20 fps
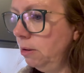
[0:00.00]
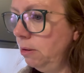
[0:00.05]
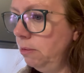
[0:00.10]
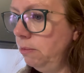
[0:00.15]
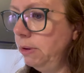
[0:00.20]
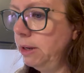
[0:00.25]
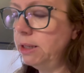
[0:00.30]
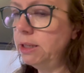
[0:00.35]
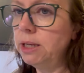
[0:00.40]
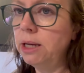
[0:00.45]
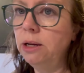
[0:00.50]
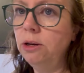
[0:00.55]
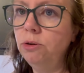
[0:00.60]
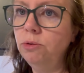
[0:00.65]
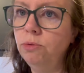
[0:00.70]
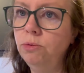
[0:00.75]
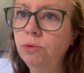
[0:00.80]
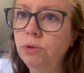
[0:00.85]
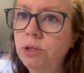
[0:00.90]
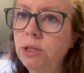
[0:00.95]

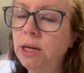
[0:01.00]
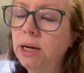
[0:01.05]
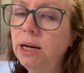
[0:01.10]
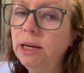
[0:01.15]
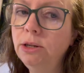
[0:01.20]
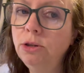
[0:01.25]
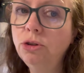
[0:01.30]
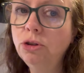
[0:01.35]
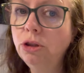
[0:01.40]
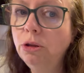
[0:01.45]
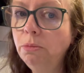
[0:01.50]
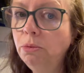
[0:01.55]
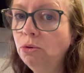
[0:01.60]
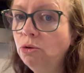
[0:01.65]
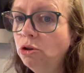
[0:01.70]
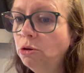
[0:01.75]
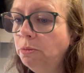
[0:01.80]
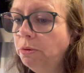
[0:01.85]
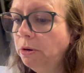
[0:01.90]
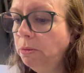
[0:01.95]
rectangles, I hadn't done the
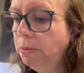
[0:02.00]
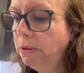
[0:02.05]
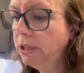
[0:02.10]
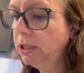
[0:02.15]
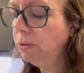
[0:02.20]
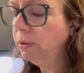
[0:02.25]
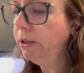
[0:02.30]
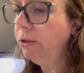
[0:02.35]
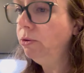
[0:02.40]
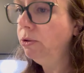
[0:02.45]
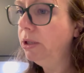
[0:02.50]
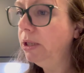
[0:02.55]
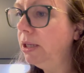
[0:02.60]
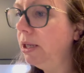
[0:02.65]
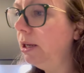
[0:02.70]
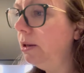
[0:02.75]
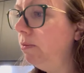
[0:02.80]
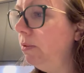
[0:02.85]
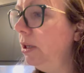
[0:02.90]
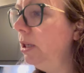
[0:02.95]
border properly, so I undid
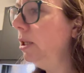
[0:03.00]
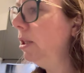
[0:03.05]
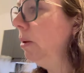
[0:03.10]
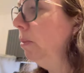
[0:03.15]
it and redid the